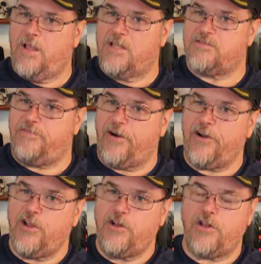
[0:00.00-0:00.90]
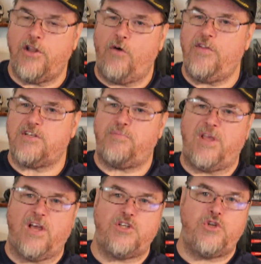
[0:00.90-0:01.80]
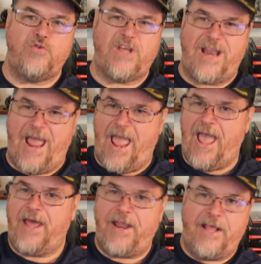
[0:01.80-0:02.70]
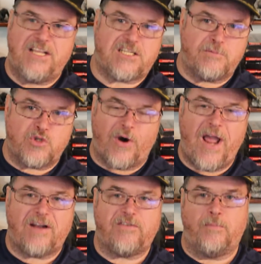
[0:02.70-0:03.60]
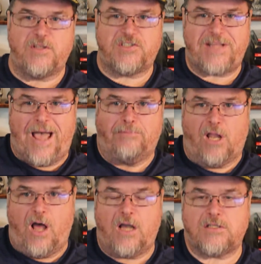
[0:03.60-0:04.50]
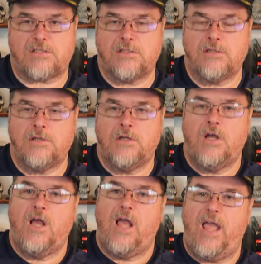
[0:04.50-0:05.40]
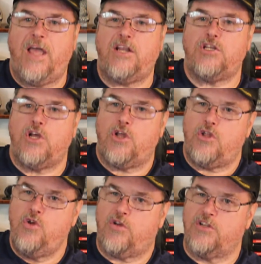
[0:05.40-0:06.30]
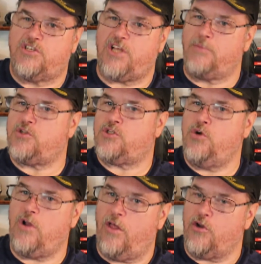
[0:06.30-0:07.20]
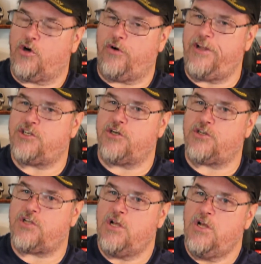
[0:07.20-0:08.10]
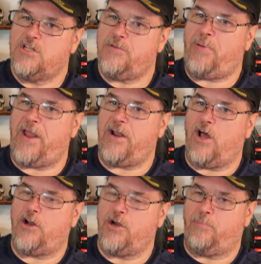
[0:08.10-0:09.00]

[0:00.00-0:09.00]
It's very good to know this because you can add and subtract from the stat blocks, and you can substitute other creatures depending on your